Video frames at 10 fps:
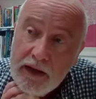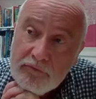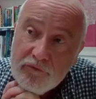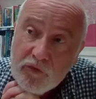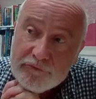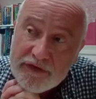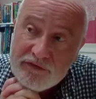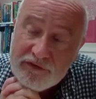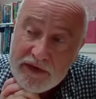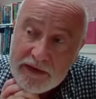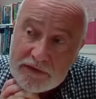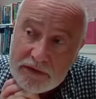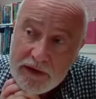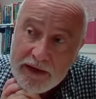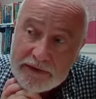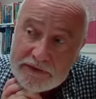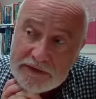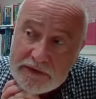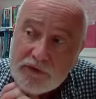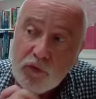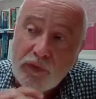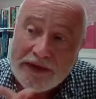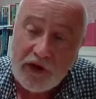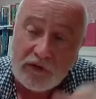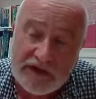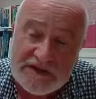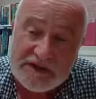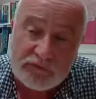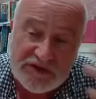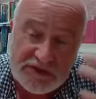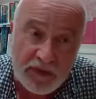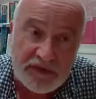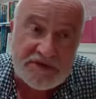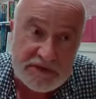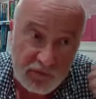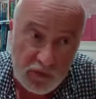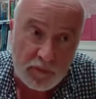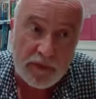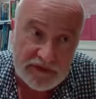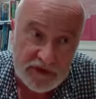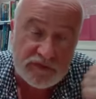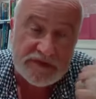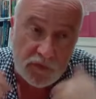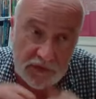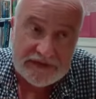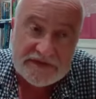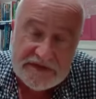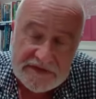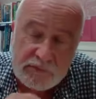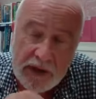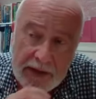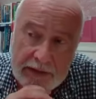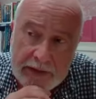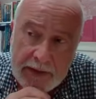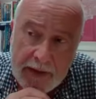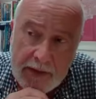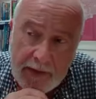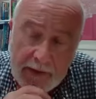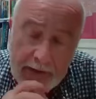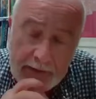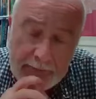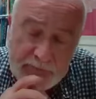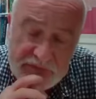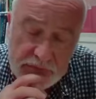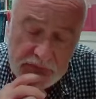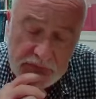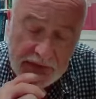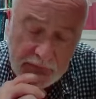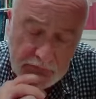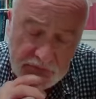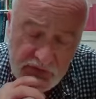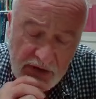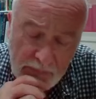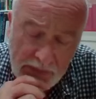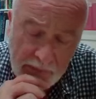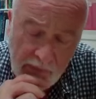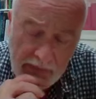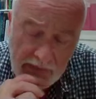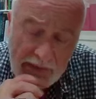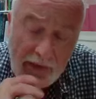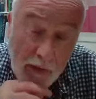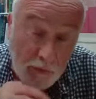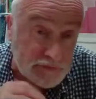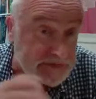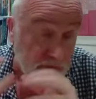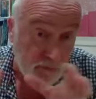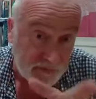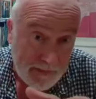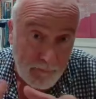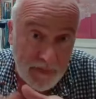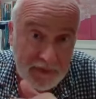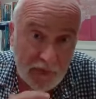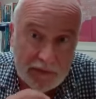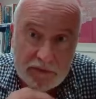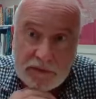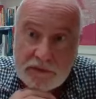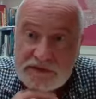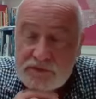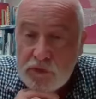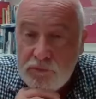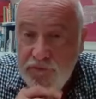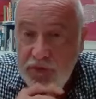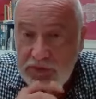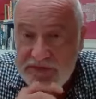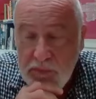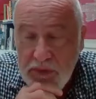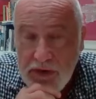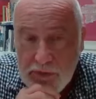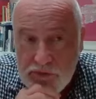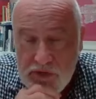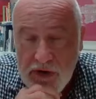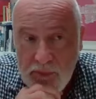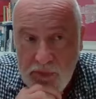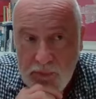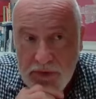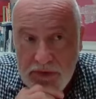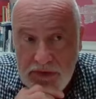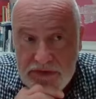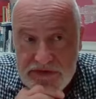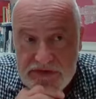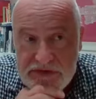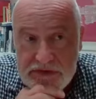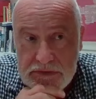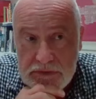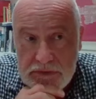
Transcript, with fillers: involving theatre and you know encouraging responses from a chosen audience as well. Um, so yeah, drama. I also think, by the way, that there's room for some kind of drama about Hutcheson.